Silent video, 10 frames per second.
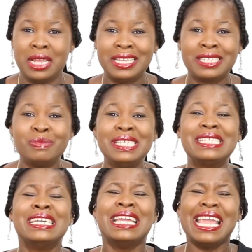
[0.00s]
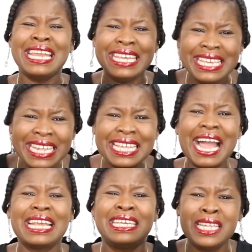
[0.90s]
It means a
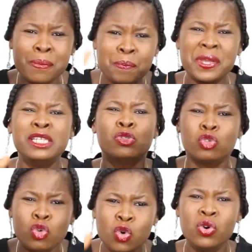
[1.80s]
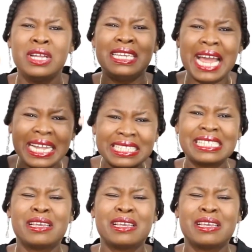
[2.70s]
digger deep into that